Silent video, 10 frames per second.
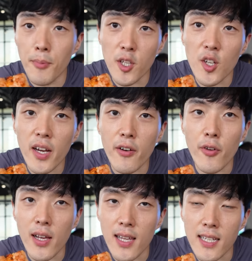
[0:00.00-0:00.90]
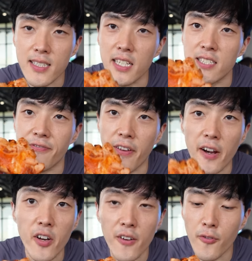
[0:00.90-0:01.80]
but you gotta realize that it's
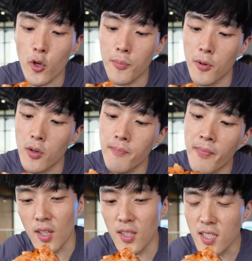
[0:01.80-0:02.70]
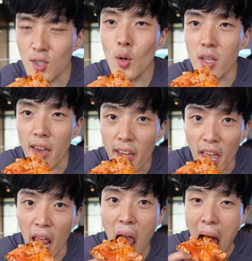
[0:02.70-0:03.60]
very affordable. It's
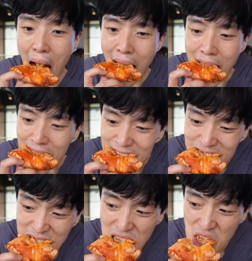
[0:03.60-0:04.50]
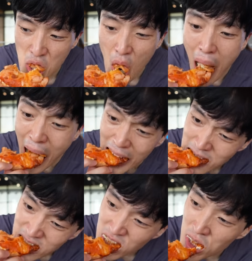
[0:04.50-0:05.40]
okay. I would have
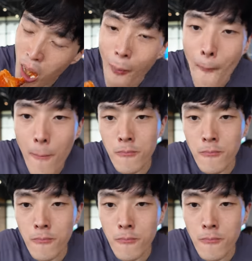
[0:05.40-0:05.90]
loved to see some more